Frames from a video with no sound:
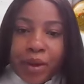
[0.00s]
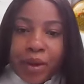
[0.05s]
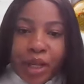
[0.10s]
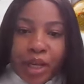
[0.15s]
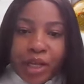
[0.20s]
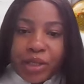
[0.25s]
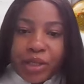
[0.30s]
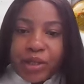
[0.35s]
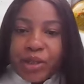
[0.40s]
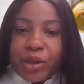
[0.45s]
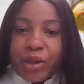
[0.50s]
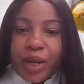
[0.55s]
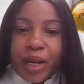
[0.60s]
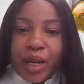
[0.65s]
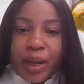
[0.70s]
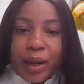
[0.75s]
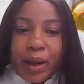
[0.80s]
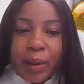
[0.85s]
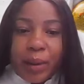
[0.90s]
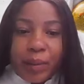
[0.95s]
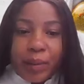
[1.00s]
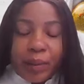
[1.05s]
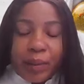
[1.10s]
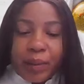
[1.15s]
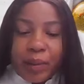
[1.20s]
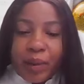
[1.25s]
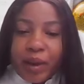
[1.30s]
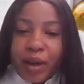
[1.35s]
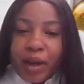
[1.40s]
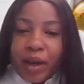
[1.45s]
Okay, so
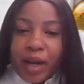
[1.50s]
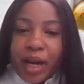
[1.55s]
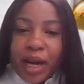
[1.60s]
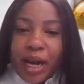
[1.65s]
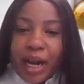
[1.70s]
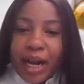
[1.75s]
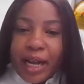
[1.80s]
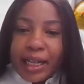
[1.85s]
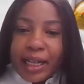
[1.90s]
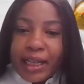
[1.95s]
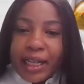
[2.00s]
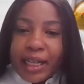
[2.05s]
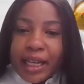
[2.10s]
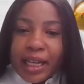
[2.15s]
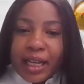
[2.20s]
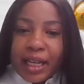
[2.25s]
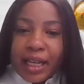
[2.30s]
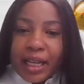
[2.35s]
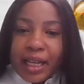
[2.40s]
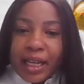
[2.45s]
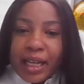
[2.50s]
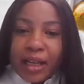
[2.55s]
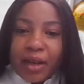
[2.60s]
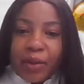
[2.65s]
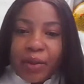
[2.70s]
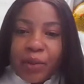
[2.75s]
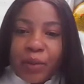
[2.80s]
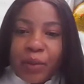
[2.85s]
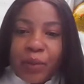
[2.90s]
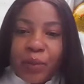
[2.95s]
I think
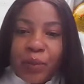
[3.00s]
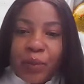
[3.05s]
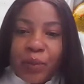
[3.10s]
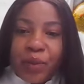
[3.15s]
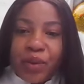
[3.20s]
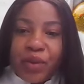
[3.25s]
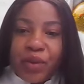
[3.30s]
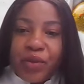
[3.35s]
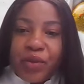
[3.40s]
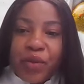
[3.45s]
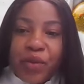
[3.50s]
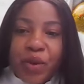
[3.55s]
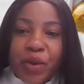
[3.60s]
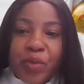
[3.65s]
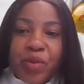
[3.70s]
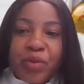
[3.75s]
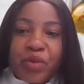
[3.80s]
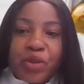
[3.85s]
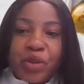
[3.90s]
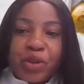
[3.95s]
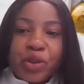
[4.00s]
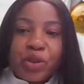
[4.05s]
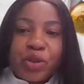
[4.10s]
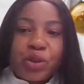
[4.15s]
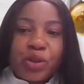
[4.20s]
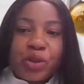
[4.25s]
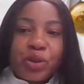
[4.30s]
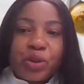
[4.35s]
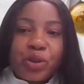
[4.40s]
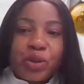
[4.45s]
before we move on to
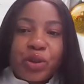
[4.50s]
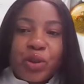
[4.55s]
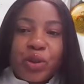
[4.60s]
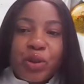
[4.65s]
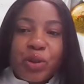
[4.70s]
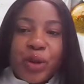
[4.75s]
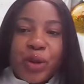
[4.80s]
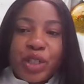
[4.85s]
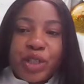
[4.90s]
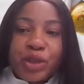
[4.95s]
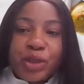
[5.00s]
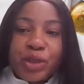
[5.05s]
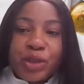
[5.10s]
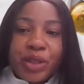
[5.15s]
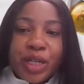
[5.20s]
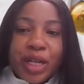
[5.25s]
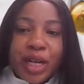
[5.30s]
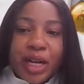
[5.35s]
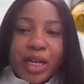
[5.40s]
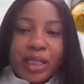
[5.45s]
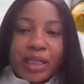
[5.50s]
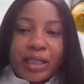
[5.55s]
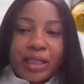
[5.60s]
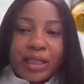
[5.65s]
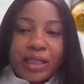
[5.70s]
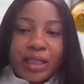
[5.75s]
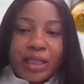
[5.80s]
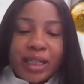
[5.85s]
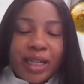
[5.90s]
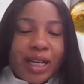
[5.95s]
the question
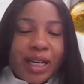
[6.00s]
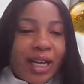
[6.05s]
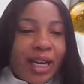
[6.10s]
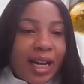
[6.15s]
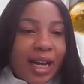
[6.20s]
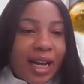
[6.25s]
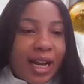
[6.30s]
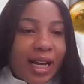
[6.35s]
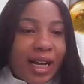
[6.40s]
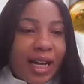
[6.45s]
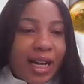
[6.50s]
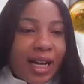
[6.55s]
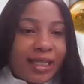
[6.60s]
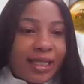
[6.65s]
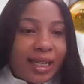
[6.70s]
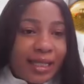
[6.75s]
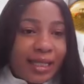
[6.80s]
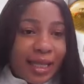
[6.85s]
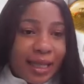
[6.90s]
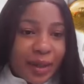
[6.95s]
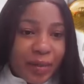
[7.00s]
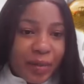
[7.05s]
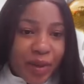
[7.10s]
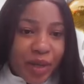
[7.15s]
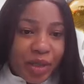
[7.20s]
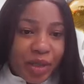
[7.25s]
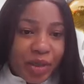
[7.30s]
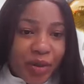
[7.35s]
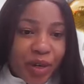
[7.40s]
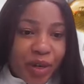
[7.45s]
and answer
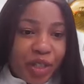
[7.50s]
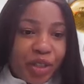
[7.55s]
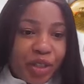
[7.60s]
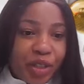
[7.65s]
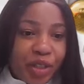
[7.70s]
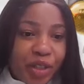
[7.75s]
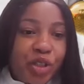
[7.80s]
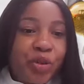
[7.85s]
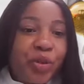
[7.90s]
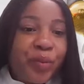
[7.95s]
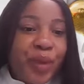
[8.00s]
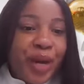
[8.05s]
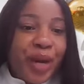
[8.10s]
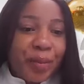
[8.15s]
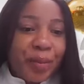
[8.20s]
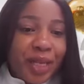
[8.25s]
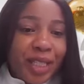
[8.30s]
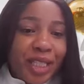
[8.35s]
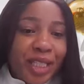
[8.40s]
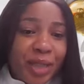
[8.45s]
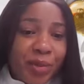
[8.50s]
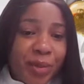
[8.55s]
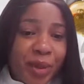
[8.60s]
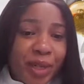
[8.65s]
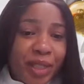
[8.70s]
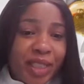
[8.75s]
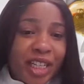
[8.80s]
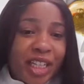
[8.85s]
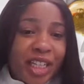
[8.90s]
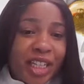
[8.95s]
segment, right, just to remind
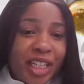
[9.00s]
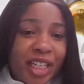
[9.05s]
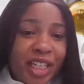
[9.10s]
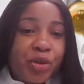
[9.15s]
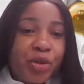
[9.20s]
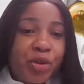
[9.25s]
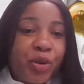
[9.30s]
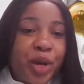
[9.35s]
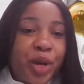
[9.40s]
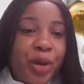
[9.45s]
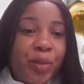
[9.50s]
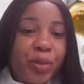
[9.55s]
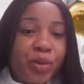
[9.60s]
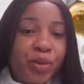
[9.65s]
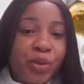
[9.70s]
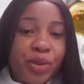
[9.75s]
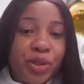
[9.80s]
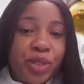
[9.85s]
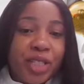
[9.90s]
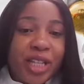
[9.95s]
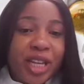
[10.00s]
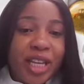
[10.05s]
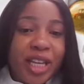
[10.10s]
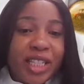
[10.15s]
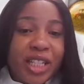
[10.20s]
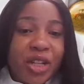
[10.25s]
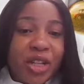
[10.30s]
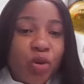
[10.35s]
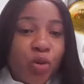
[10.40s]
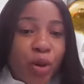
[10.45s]
participants that you're able to
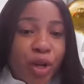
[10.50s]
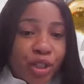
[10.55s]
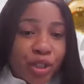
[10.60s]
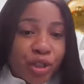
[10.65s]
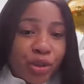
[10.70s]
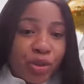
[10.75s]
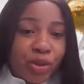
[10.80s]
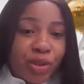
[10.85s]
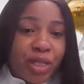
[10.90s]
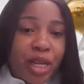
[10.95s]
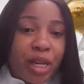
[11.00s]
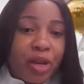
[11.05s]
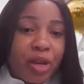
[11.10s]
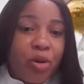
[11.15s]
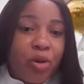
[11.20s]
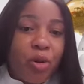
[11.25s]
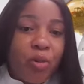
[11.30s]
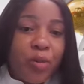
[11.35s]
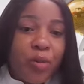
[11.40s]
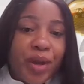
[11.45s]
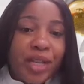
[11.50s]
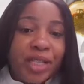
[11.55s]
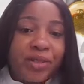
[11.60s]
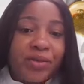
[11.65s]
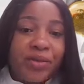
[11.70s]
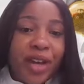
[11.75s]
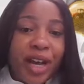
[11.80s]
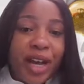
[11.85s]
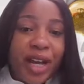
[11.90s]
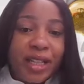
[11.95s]
send in questions and comments
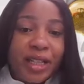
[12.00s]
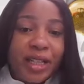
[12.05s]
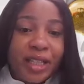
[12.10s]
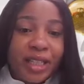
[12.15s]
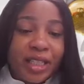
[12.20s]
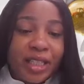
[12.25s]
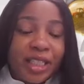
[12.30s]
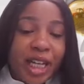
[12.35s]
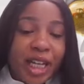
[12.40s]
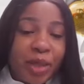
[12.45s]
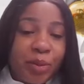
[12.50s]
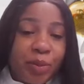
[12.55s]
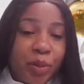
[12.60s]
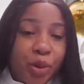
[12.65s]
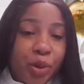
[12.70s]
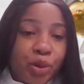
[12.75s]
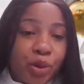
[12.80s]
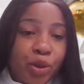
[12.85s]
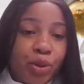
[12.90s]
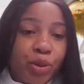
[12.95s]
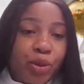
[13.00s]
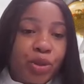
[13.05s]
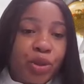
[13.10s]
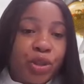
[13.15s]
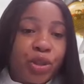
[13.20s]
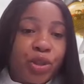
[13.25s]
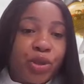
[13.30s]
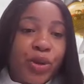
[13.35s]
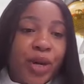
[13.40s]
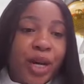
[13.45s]
via the chat box or
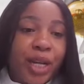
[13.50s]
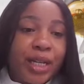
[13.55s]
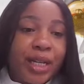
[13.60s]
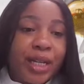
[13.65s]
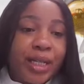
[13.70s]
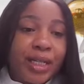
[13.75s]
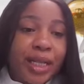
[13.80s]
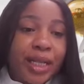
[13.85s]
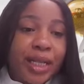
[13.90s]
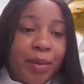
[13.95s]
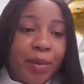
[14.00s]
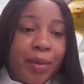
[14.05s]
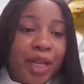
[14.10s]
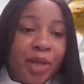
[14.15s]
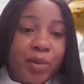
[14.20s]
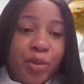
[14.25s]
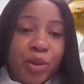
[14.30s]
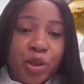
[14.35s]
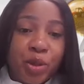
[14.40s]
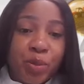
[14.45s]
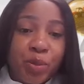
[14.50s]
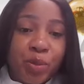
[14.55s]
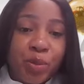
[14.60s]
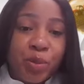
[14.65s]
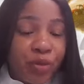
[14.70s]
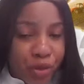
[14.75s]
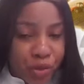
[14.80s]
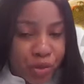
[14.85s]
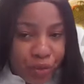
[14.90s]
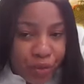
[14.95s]
the Q&A tab at the bottom of
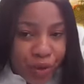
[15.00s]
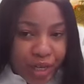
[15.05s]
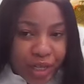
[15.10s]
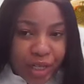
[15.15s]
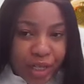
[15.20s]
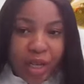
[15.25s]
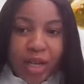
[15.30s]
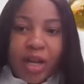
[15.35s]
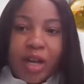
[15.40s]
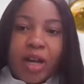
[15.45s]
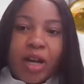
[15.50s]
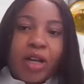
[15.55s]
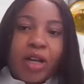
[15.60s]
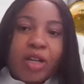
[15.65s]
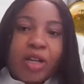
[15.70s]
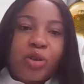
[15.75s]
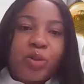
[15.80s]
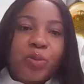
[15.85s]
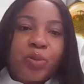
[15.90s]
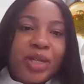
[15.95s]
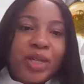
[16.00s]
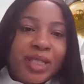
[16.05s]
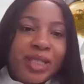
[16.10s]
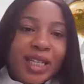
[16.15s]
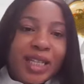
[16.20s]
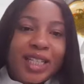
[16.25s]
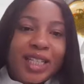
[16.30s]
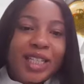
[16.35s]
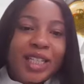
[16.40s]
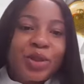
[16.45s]
your screen. So please
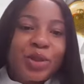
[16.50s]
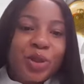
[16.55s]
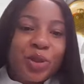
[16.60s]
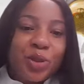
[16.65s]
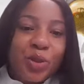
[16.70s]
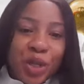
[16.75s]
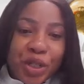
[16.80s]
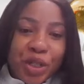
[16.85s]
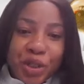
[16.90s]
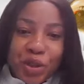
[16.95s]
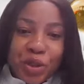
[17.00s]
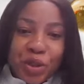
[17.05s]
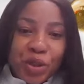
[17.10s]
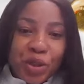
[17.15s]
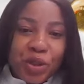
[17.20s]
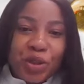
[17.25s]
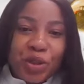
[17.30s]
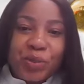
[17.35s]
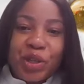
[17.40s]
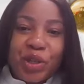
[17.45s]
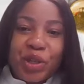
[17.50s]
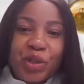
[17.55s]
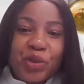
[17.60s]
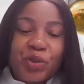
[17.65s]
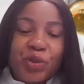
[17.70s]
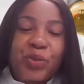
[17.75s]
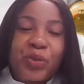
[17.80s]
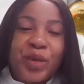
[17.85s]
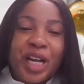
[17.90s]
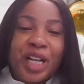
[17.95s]
send in those questions
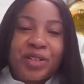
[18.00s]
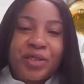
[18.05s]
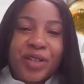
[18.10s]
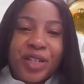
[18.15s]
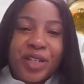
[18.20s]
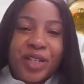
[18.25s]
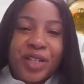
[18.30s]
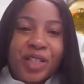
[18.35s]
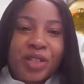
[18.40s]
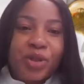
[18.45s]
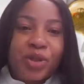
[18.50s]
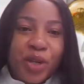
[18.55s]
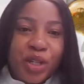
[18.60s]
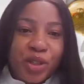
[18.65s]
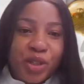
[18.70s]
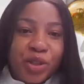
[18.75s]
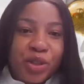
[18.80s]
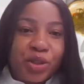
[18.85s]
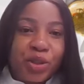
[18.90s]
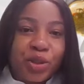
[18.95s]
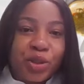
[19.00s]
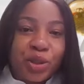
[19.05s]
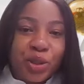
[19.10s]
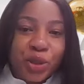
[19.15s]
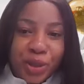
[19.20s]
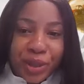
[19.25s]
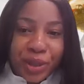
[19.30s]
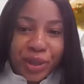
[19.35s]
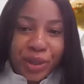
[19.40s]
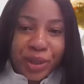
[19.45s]
because we'll be addressing those questions
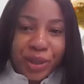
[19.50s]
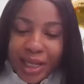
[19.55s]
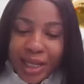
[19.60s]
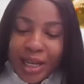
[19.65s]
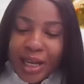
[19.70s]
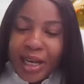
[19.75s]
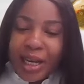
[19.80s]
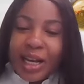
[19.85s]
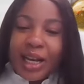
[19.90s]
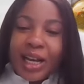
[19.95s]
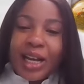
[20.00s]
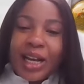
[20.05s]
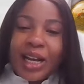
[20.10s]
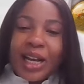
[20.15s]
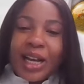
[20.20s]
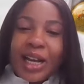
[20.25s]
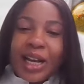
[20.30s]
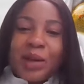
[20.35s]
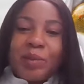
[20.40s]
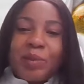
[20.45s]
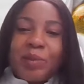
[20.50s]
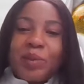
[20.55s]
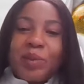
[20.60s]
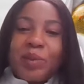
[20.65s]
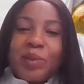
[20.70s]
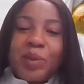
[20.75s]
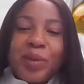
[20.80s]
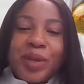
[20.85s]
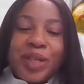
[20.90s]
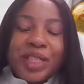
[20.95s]
shortly.
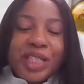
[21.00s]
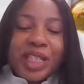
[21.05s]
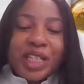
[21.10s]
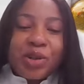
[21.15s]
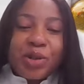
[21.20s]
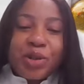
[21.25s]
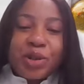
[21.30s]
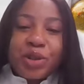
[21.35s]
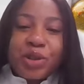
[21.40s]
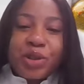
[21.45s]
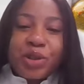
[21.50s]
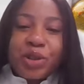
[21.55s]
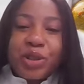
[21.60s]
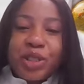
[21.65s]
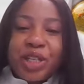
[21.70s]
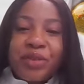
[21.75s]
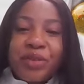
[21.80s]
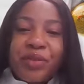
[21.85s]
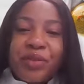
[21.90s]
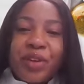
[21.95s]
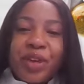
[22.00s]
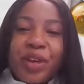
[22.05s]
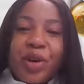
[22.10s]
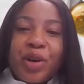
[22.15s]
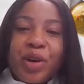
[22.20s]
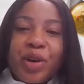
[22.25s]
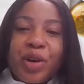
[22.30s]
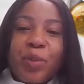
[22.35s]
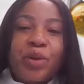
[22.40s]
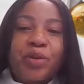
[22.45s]
Tobechi, could you give a
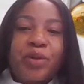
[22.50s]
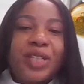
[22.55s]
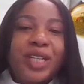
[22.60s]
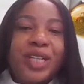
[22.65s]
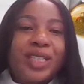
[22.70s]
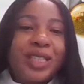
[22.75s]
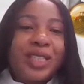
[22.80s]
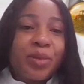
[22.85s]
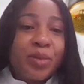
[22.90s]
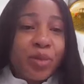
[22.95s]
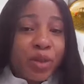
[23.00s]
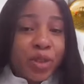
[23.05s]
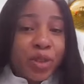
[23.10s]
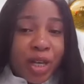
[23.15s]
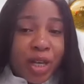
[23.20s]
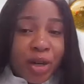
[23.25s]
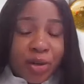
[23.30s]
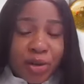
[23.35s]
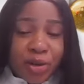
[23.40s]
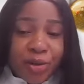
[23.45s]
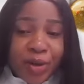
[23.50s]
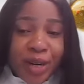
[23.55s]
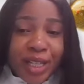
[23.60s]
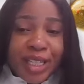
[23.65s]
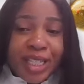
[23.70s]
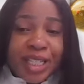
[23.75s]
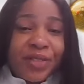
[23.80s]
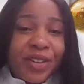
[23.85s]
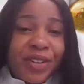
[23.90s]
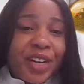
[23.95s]
couple of testimonials,
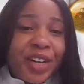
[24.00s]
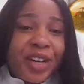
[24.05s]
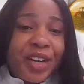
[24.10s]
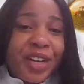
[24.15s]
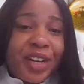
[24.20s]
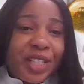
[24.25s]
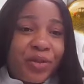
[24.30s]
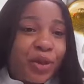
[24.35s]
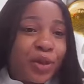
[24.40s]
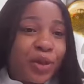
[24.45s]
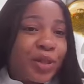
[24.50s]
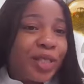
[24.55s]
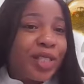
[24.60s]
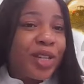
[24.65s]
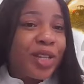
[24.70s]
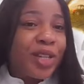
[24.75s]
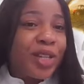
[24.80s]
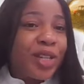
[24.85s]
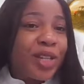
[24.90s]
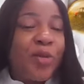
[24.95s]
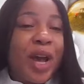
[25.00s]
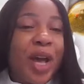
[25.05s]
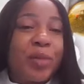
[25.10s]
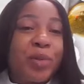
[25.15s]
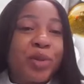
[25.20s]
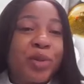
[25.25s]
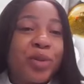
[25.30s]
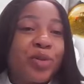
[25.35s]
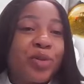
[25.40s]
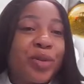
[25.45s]
right? It's very easy for us to say, oh, we're
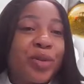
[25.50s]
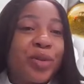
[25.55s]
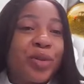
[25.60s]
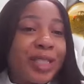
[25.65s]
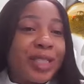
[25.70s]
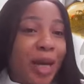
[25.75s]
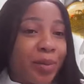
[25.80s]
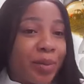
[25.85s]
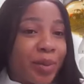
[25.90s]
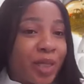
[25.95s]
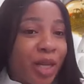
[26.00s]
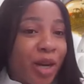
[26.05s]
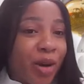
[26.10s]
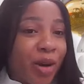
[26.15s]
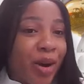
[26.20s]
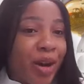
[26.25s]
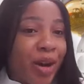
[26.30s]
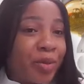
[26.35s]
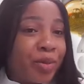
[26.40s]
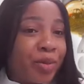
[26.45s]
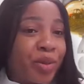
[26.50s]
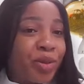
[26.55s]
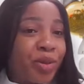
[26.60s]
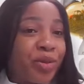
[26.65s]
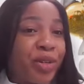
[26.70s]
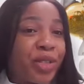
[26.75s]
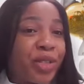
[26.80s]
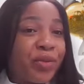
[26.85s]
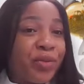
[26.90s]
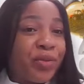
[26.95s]
able to raise capital, we're able to
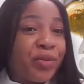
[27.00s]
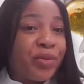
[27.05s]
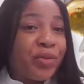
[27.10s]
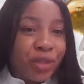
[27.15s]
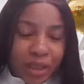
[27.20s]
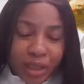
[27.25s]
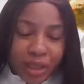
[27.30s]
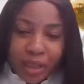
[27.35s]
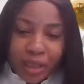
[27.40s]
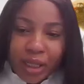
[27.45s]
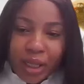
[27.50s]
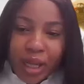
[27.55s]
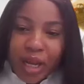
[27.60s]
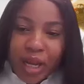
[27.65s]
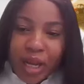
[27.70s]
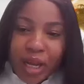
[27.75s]
raise funding,